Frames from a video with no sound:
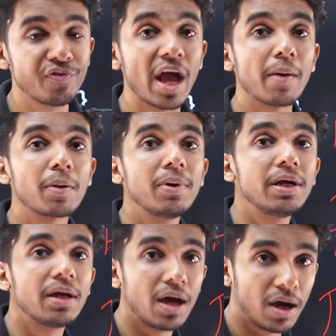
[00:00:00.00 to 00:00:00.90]

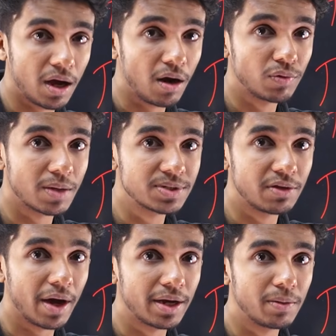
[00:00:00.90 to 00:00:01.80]
favorable outcomes
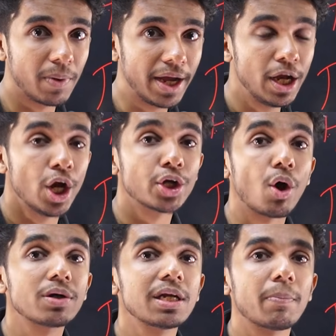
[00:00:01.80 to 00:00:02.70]
divided by
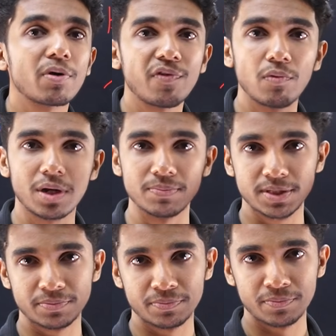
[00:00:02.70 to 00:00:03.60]
total number of outcomes.